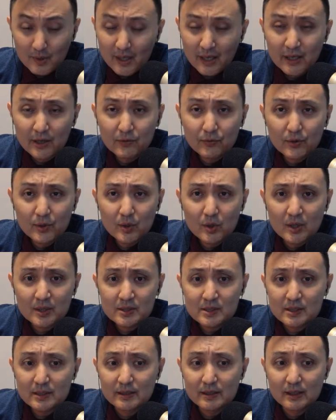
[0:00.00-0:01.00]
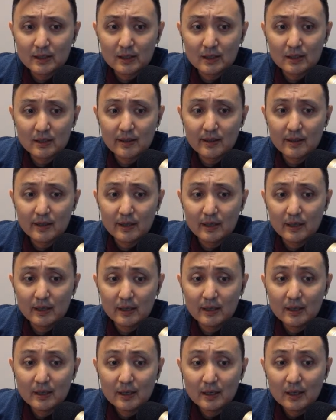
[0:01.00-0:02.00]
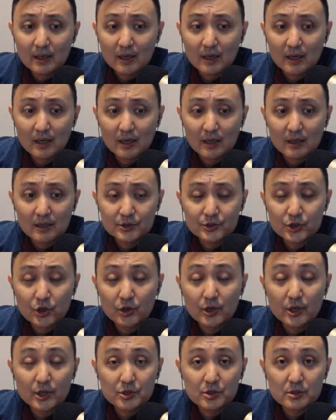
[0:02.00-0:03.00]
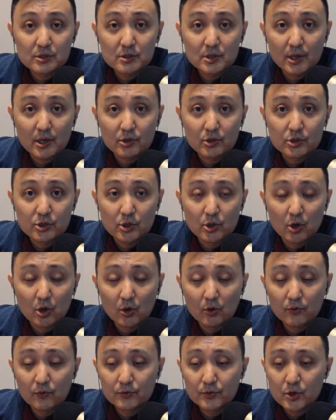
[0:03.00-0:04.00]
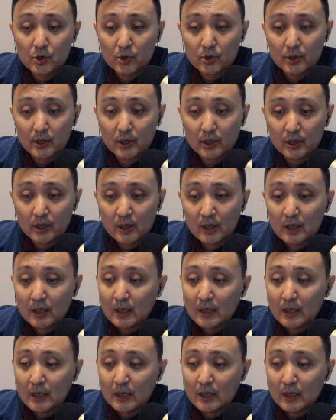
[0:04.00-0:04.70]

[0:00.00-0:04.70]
if we consider the international strategy of Turkey,